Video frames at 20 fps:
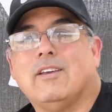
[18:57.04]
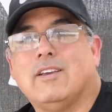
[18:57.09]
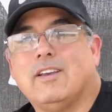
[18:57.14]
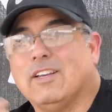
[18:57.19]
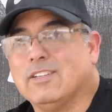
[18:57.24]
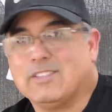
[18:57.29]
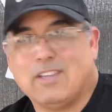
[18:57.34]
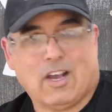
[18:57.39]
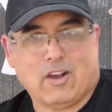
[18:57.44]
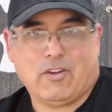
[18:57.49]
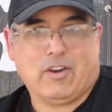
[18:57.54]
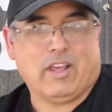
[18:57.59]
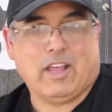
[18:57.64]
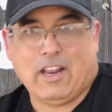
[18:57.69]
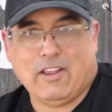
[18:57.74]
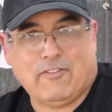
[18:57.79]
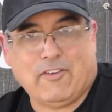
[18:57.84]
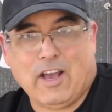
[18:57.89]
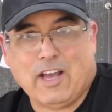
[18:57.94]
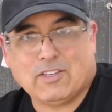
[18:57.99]
it's not going to get
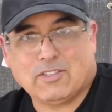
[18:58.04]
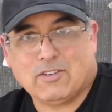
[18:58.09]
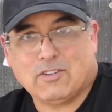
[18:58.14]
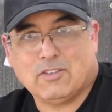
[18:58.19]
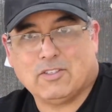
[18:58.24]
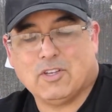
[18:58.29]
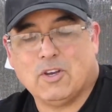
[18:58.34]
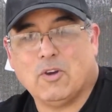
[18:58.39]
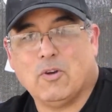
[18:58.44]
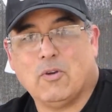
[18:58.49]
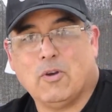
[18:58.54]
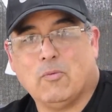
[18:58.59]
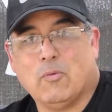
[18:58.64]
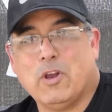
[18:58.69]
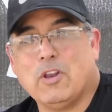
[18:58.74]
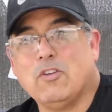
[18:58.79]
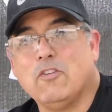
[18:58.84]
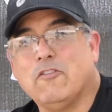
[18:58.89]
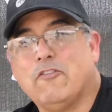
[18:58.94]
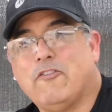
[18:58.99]
any faster. So
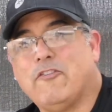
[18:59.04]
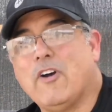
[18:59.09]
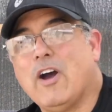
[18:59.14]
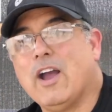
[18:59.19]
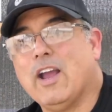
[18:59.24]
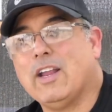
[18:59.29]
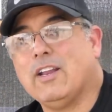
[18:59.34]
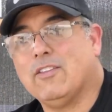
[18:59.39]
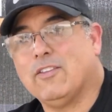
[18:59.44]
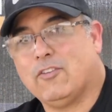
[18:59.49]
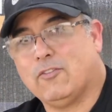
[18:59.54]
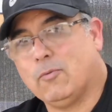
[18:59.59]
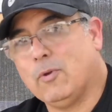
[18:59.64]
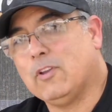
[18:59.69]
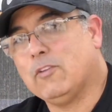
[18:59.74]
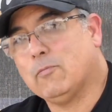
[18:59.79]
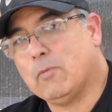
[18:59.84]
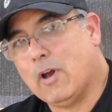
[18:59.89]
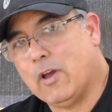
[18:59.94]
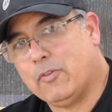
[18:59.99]
when you find the
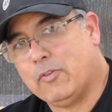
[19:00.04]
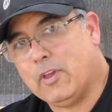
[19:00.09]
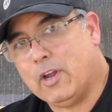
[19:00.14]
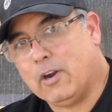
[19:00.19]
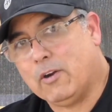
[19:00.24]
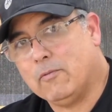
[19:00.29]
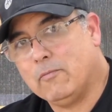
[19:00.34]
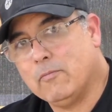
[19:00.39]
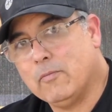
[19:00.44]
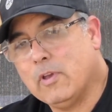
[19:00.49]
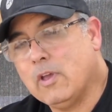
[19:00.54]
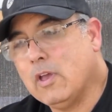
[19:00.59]
sweet spot there,